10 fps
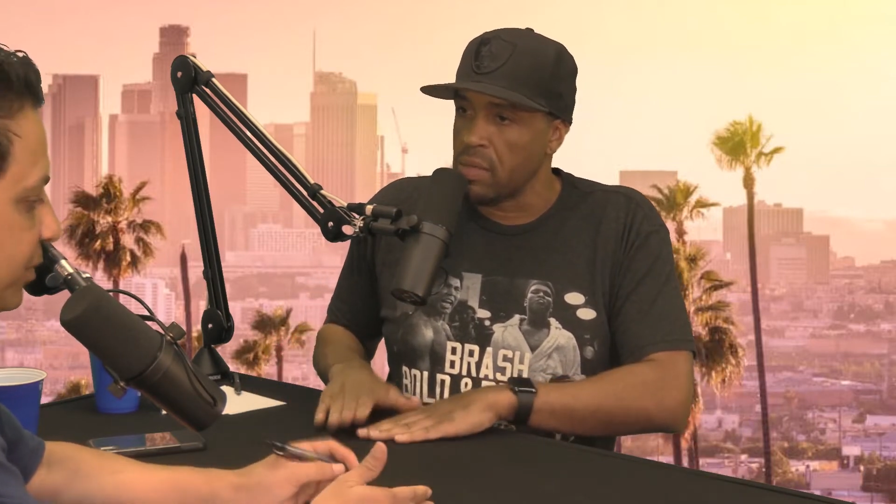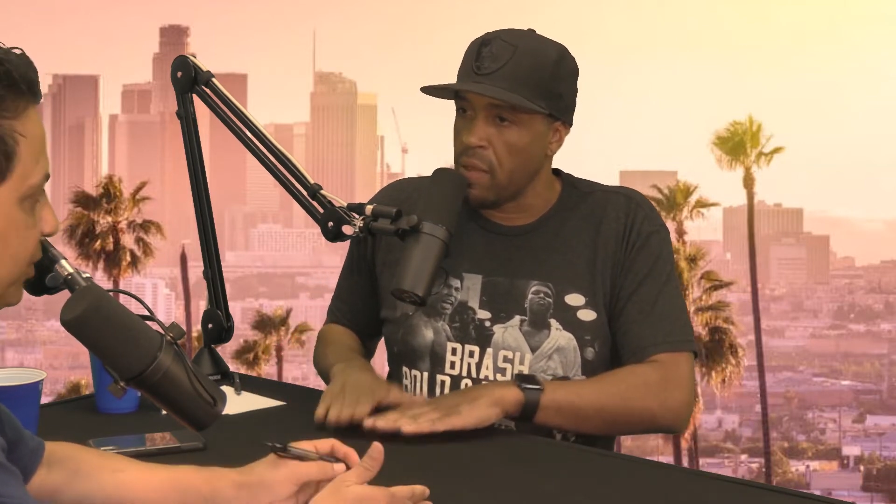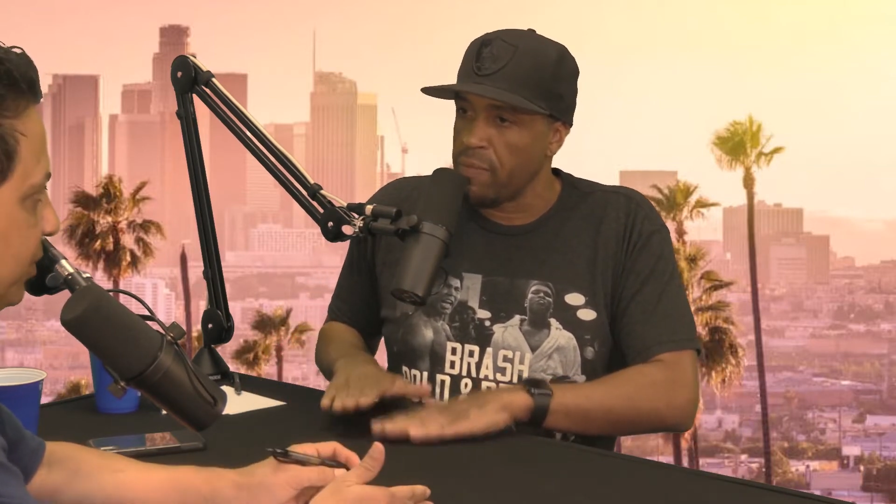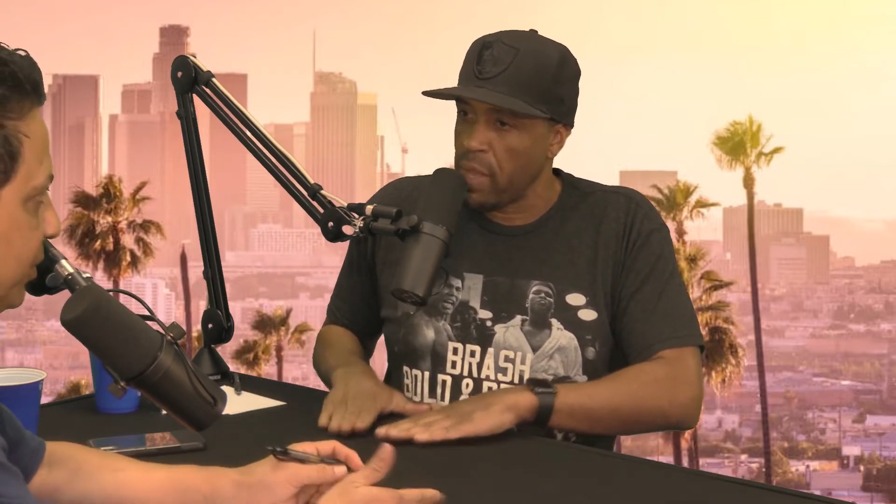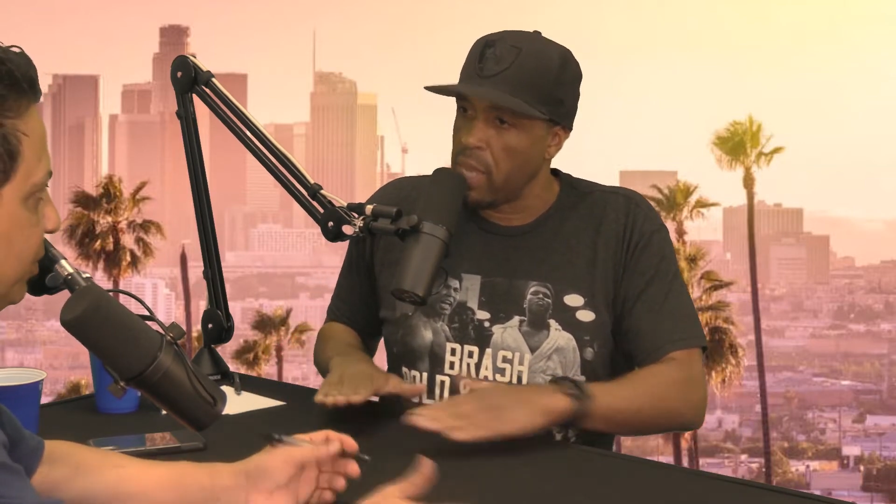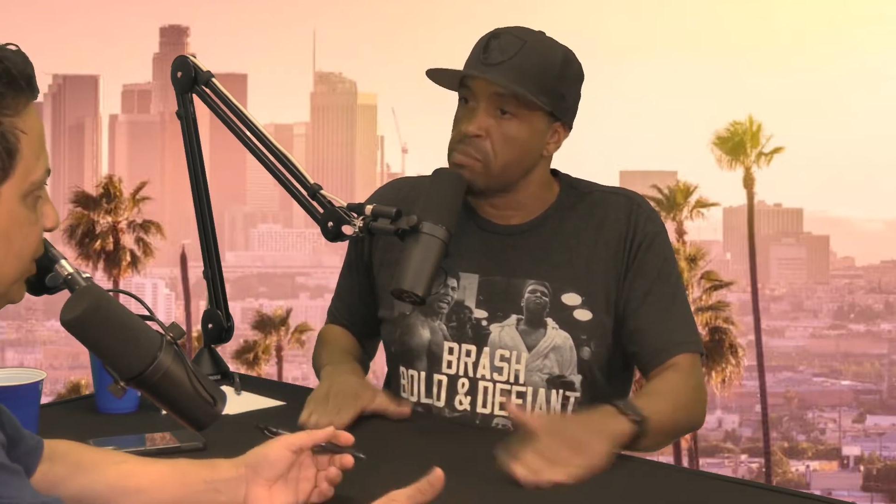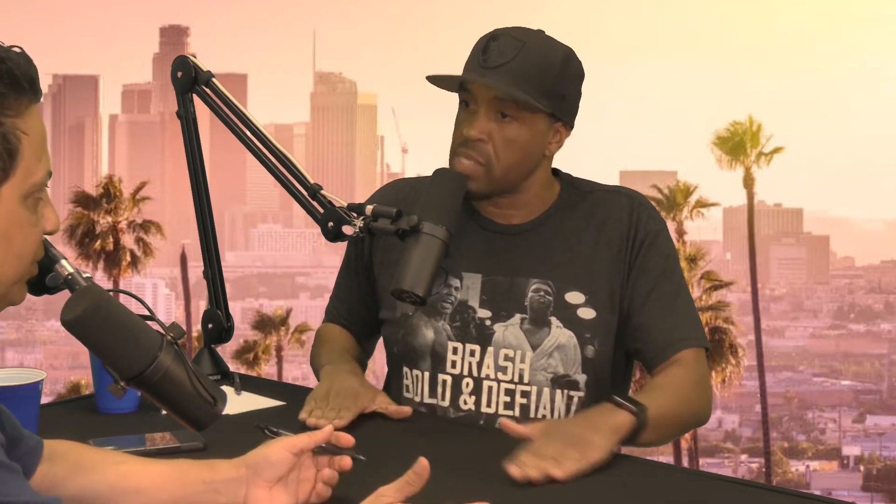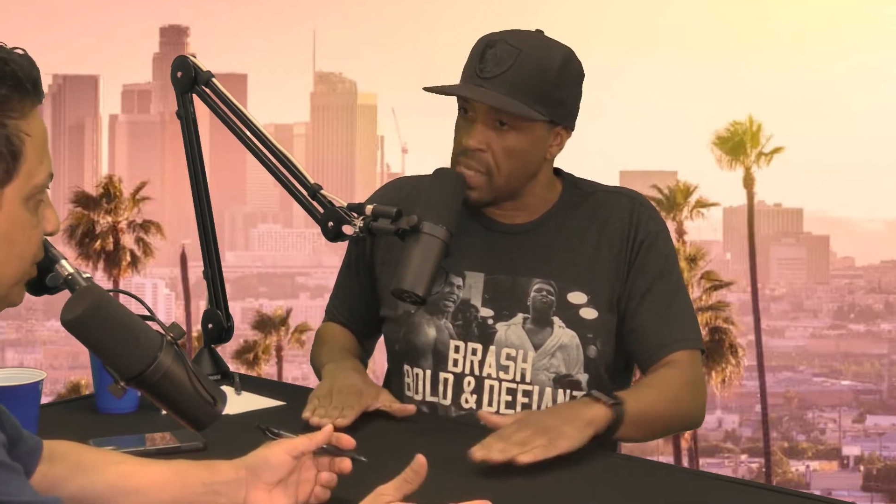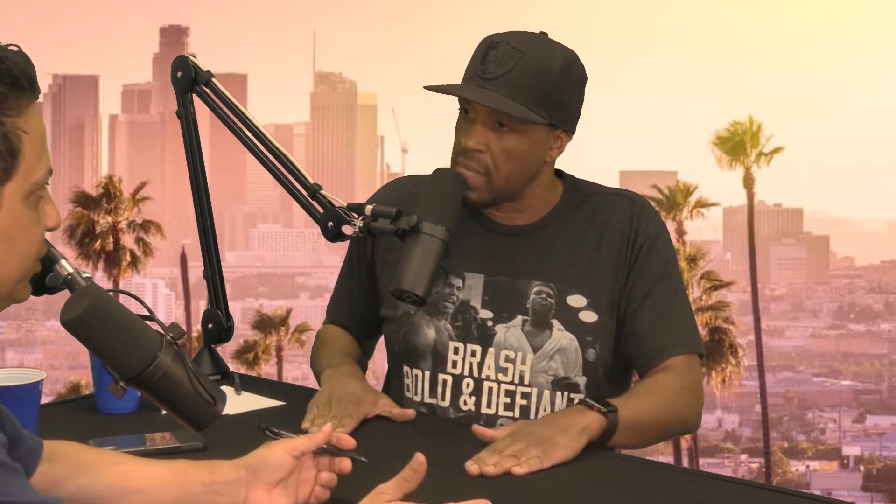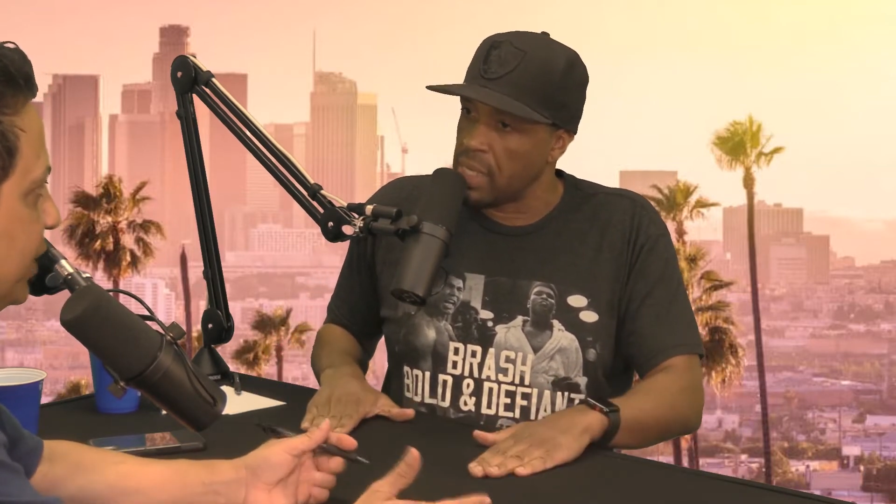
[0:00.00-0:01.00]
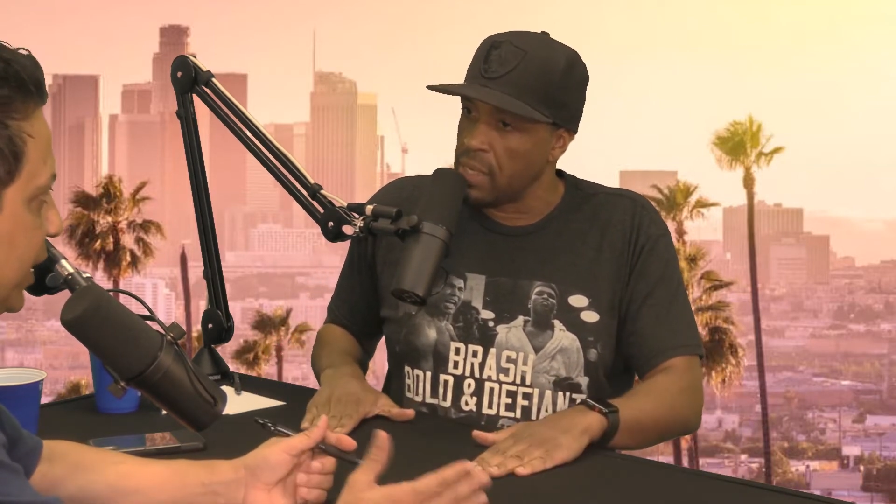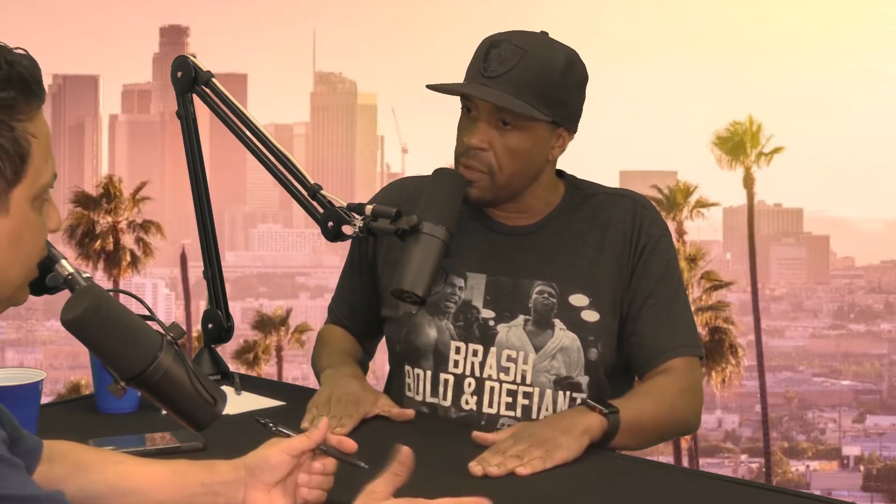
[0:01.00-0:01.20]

the MC.